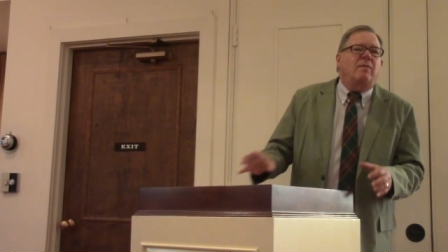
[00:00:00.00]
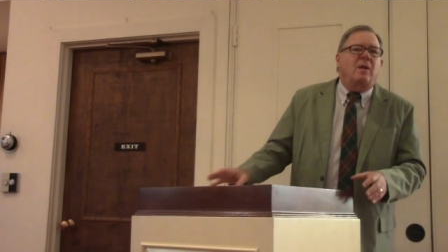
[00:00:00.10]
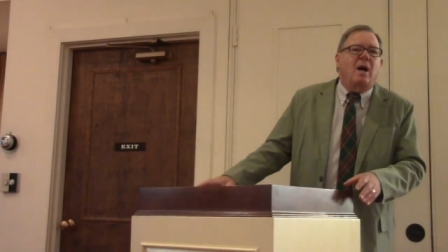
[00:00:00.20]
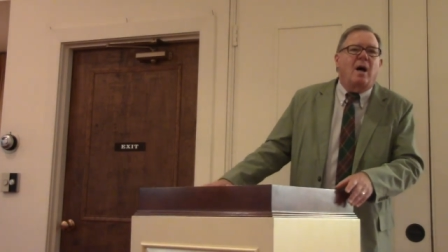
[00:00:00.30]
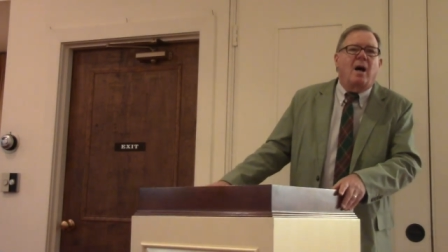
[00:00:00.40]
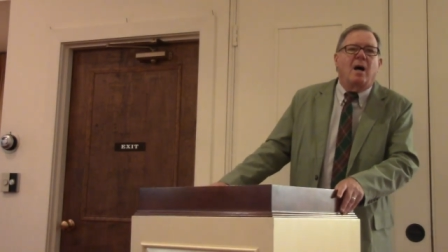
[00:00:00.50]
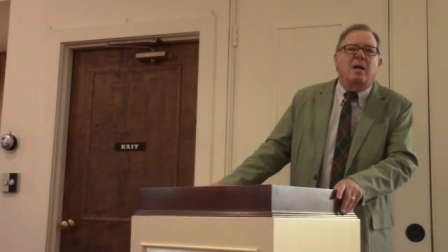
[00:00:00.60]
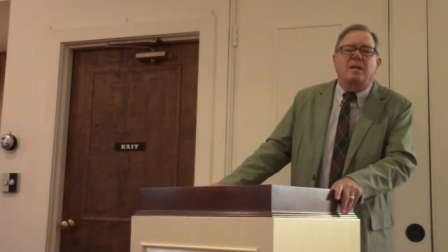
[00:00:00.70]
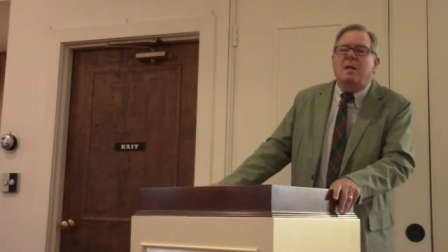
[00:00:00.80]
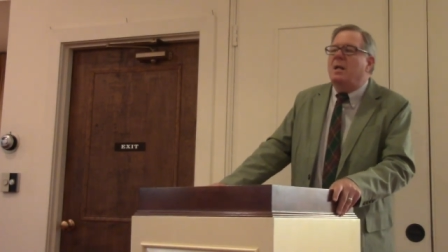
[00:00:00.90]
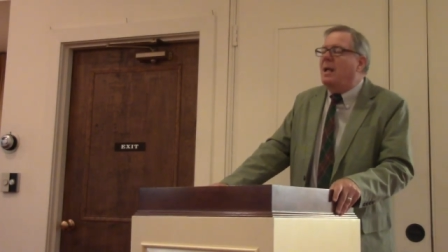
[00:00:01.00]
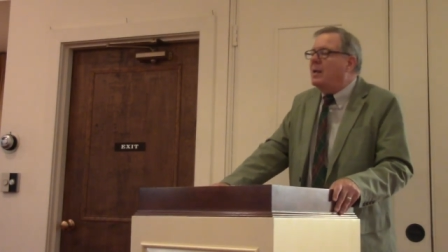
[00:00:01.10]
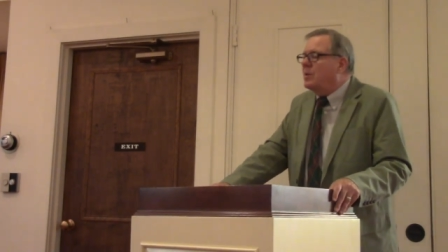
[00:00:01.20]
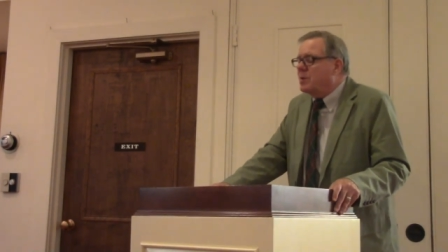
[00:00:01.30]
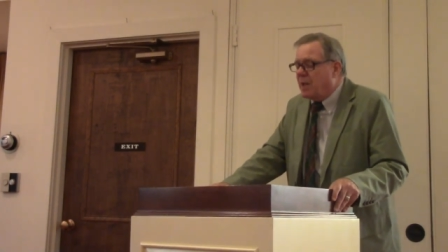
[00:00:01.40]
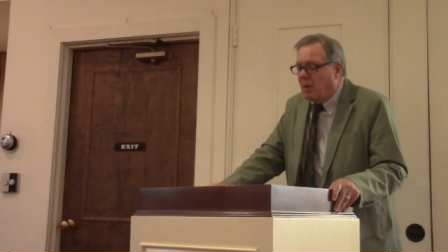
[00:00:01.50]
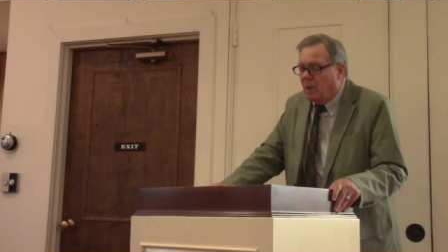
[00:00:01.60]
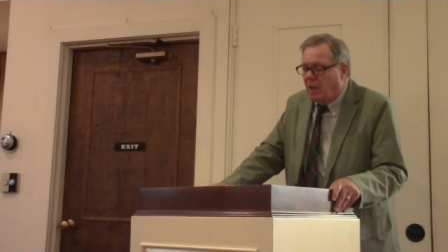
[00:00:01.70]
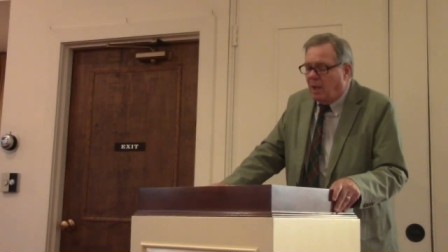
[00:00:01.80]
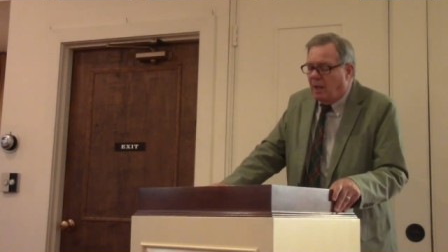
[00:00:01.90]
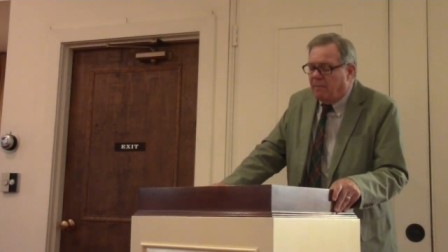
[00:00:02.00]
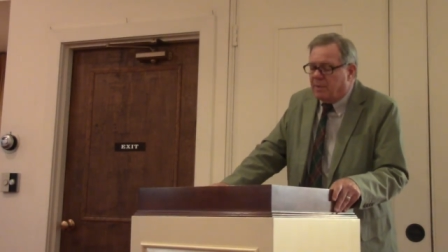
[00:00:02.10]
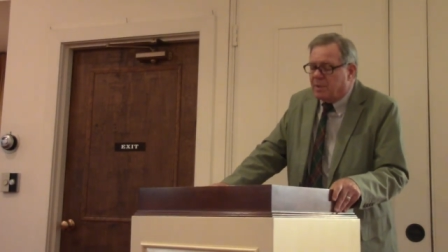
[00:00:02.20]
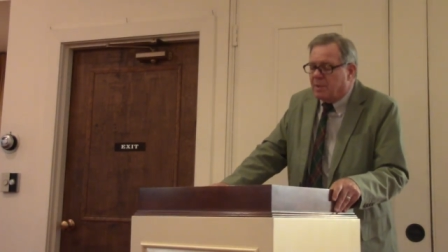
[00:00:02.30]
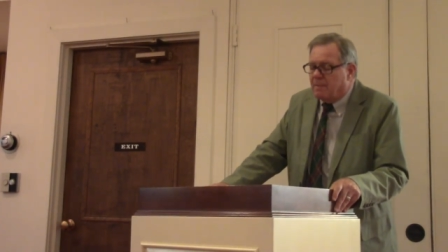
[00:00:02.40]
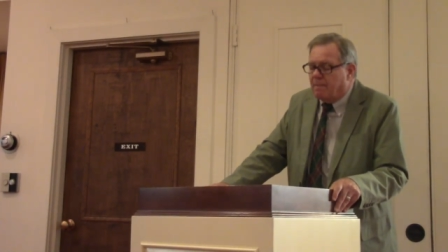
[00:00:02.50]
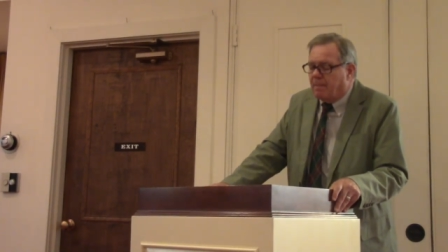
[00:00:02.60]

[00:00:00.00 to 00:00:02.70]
of God enters our lives.